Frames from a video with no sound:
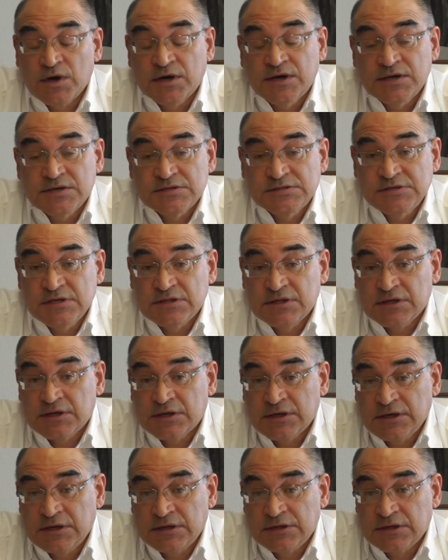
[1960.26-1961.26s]
workers in
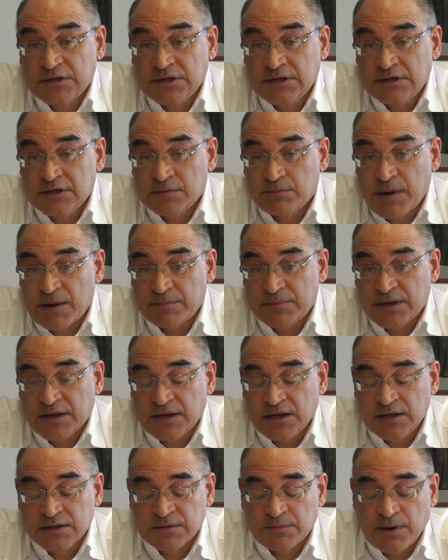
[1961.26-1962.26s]
the
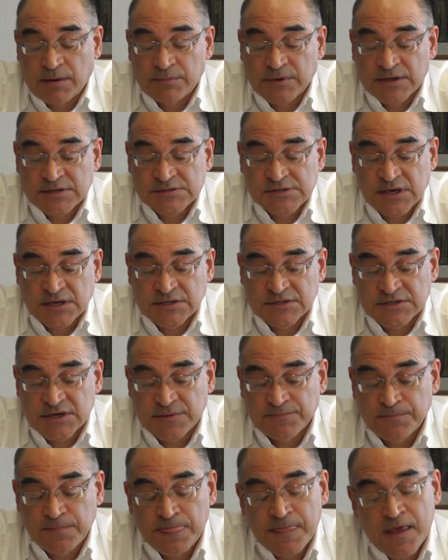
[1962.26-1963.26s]
public
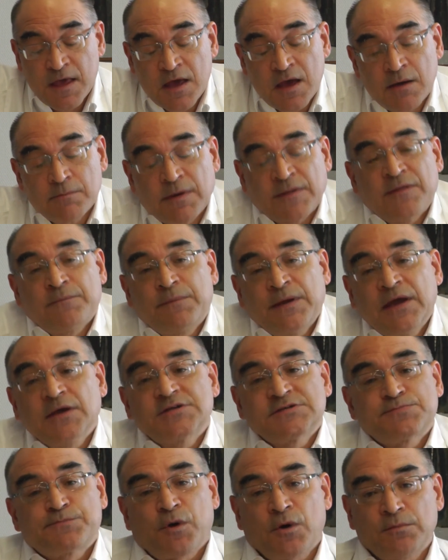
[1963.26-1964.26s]
sector. But the
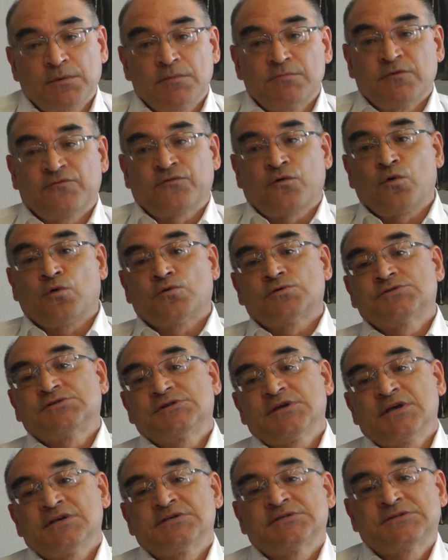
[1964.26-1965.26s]
biggest problem, of
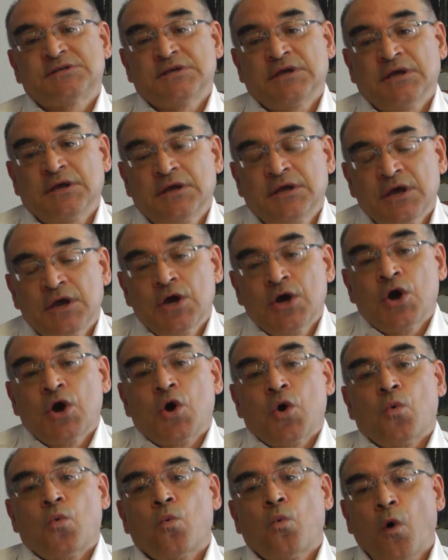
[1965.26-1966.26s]
course, is
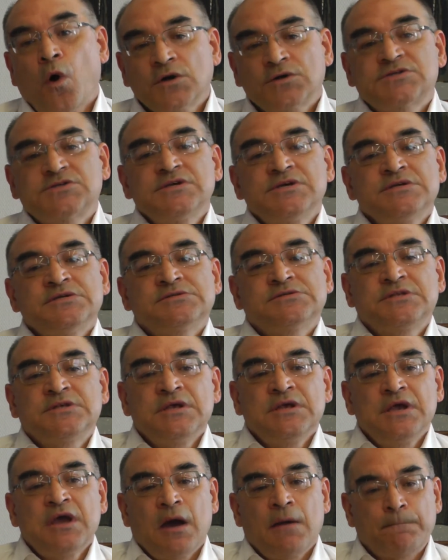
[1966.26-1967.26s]
what
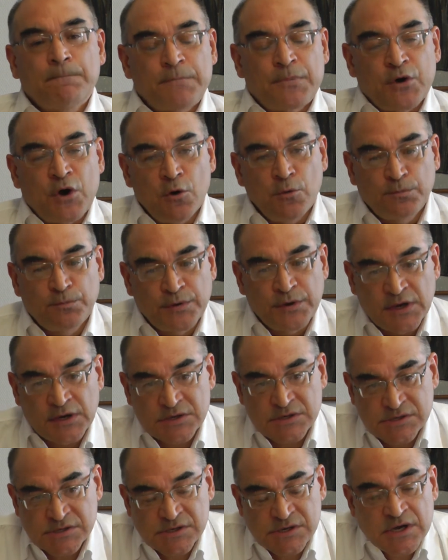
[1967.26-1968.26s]
is the
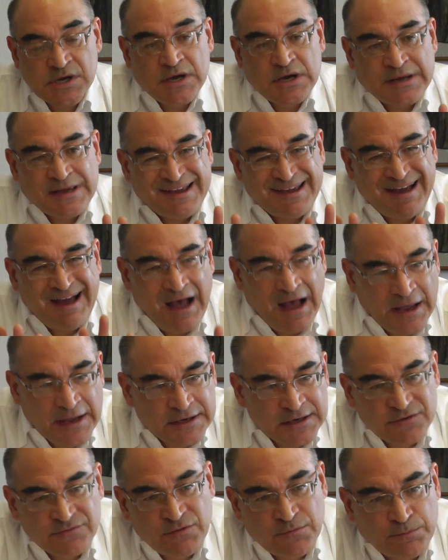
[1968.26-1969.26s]
appropriate
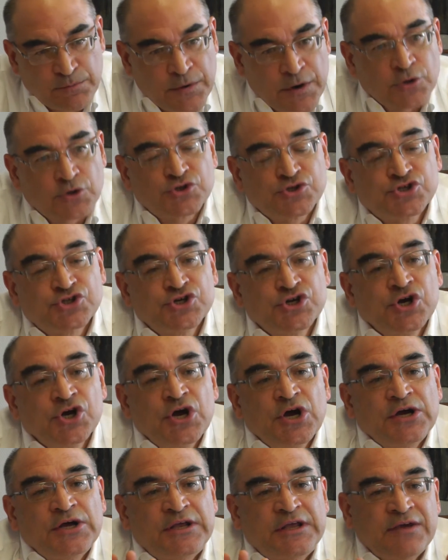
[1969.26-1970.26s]
kind of approach
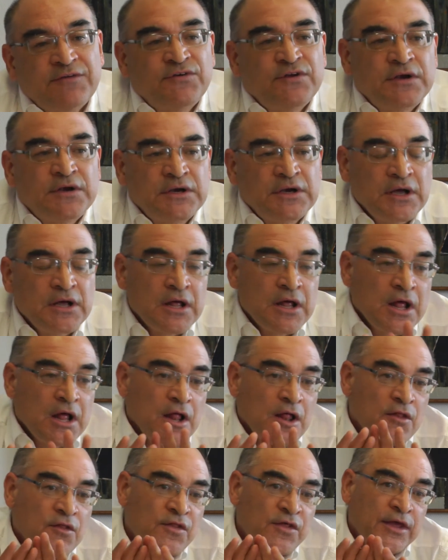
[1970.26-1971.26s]

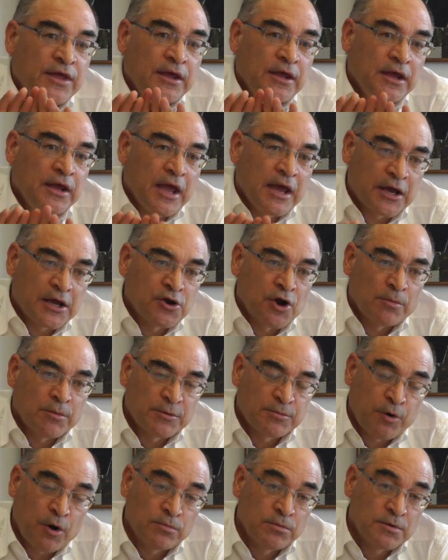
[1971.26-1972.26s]
given the
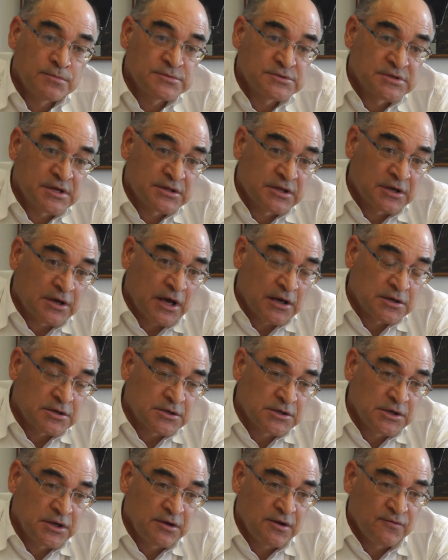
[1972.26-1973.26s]
economic problems that the
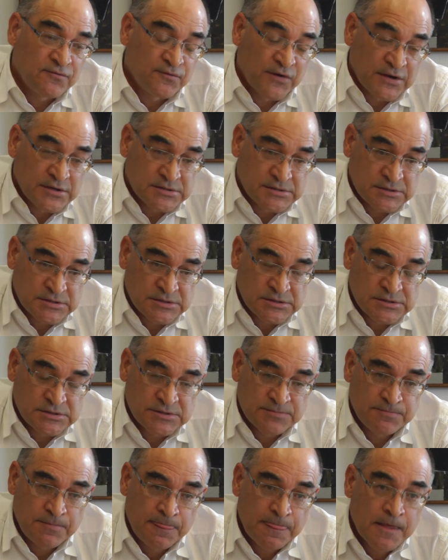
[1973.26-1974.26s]
country
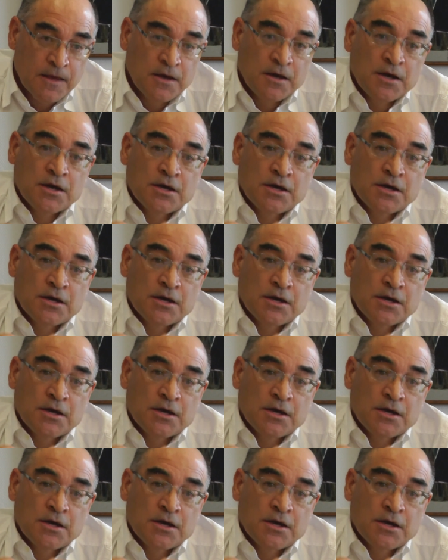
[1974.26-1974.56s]
faces.